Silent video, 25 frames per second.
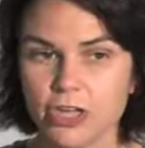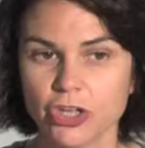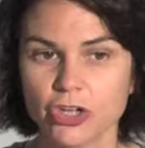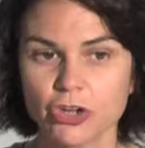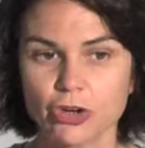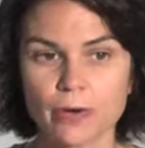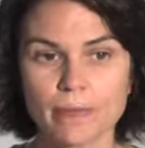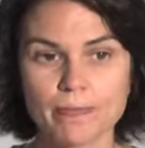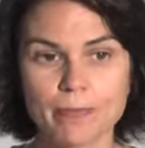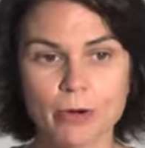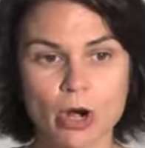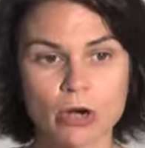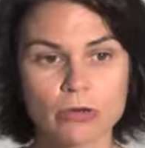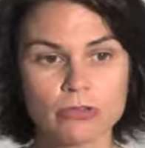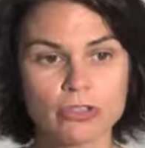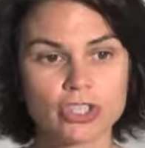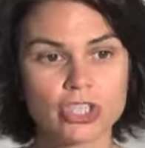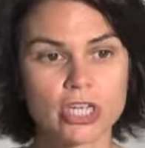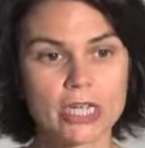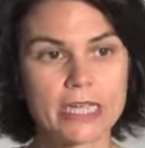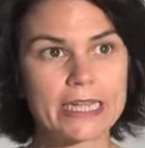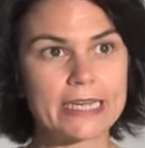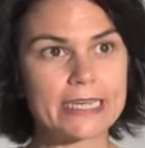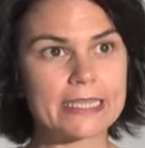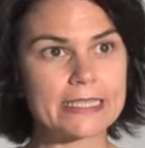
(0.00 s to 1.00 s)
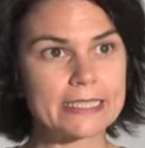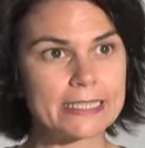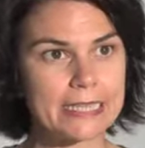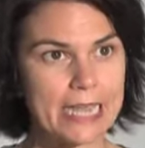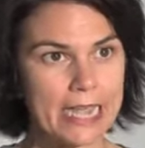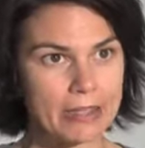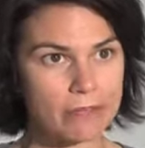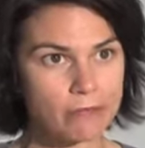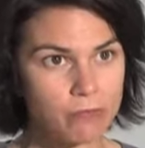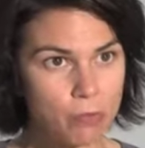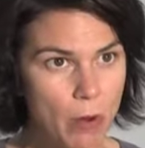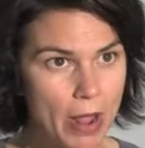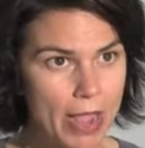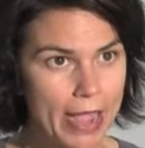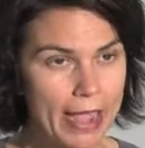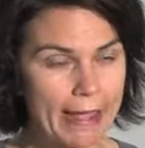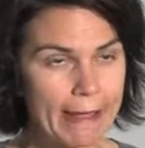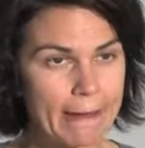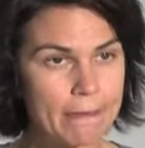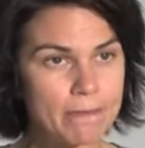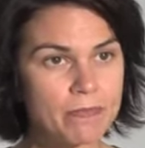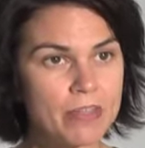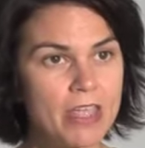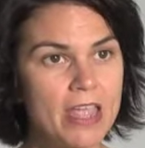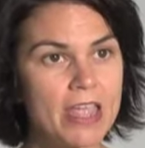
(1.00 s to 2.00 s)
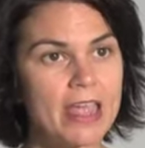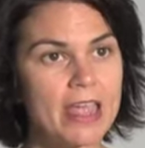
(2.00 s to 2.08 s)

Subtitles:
you're approaching in a safe way,